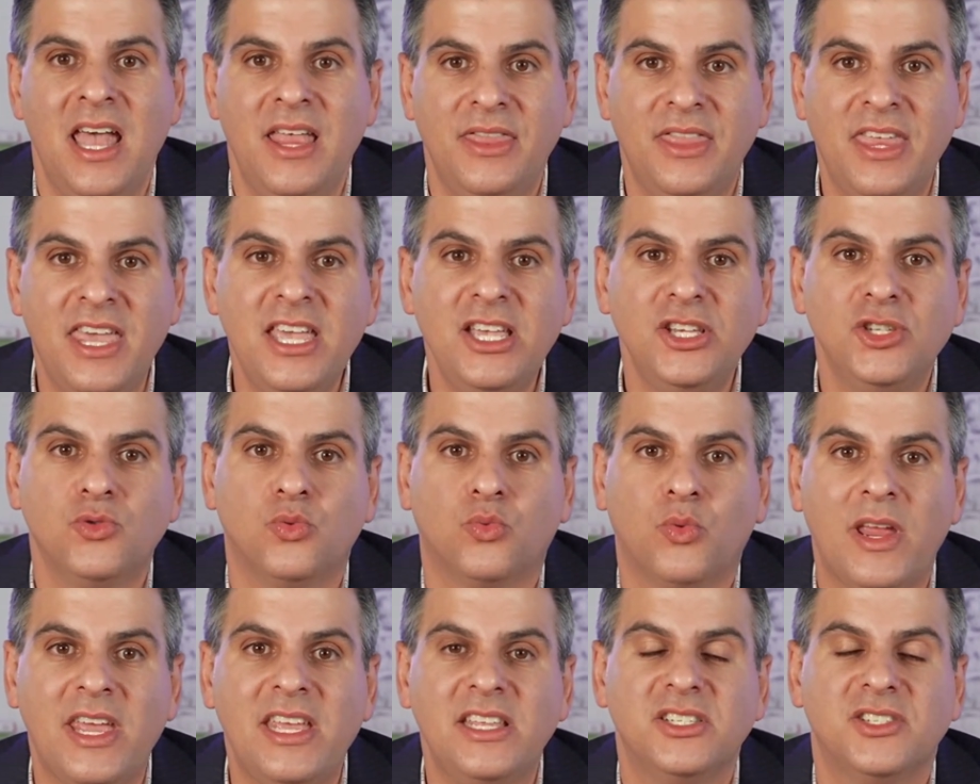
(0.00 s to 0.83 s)
These
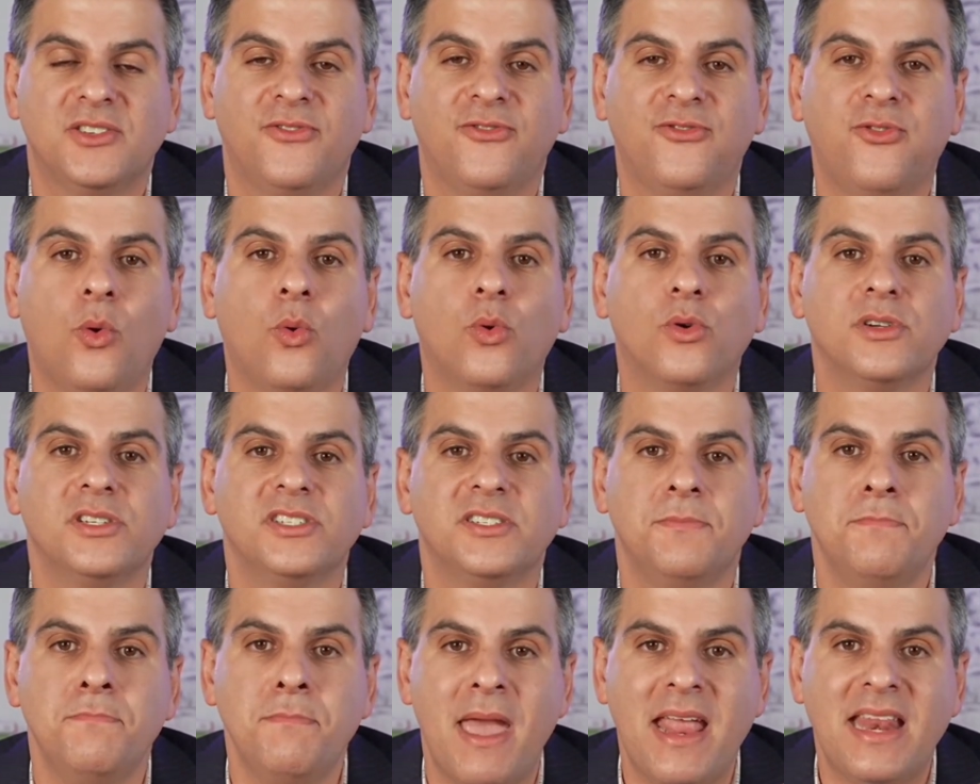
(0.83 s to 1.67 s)
rates
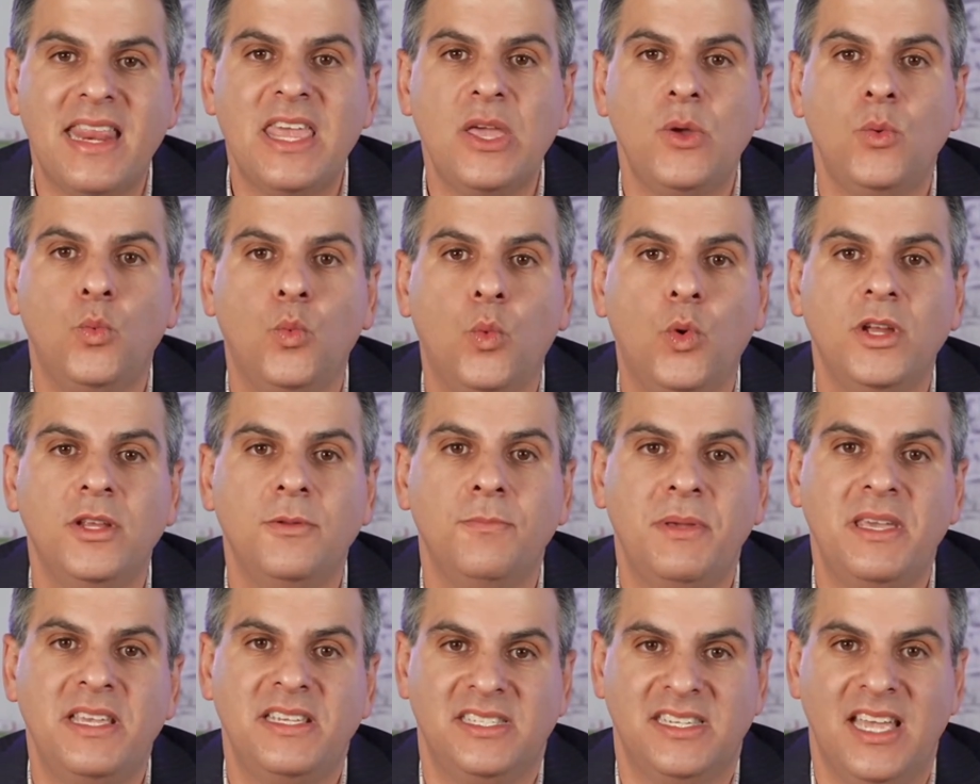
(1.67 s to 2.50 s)
force many
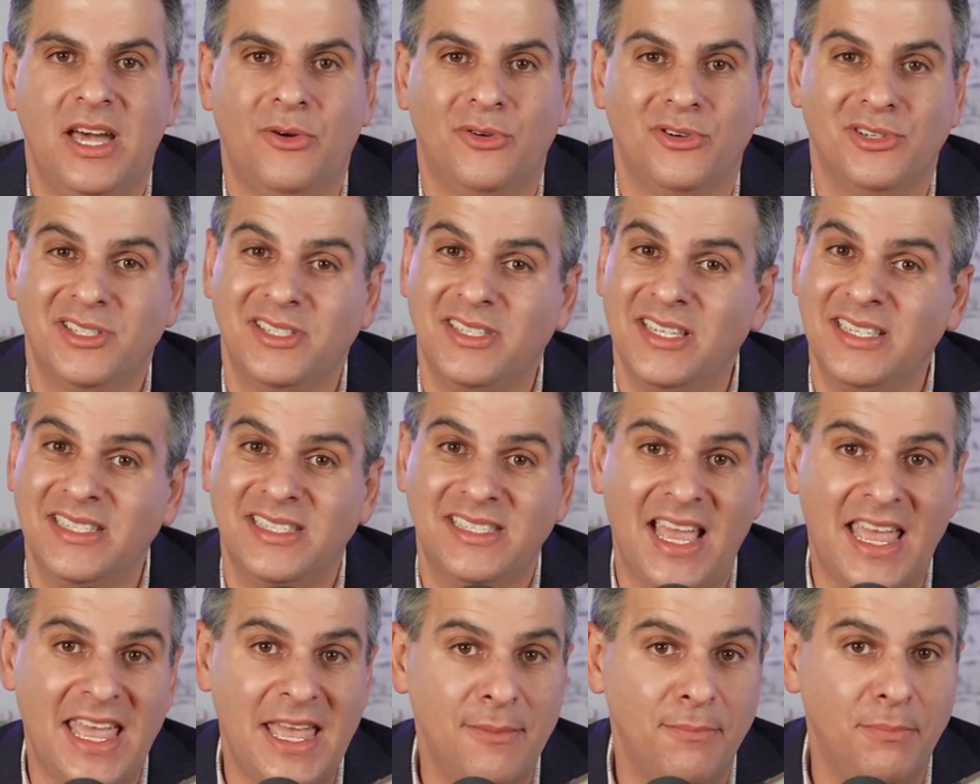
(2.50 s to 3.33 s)
would-be sellers to
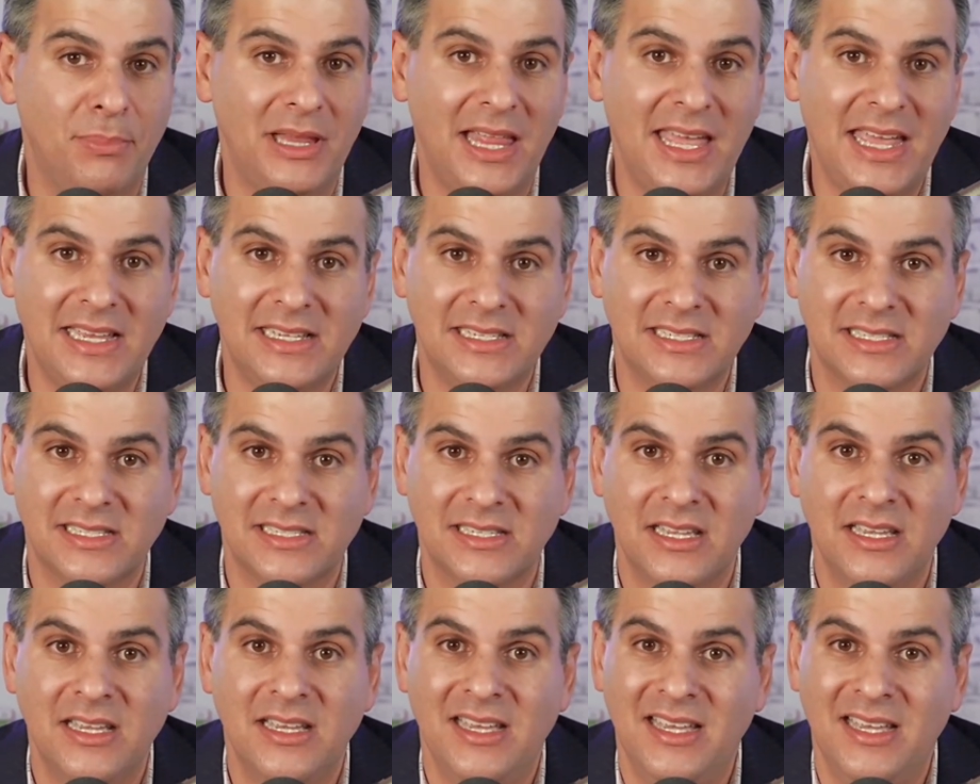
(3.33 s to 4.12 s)
stay in place.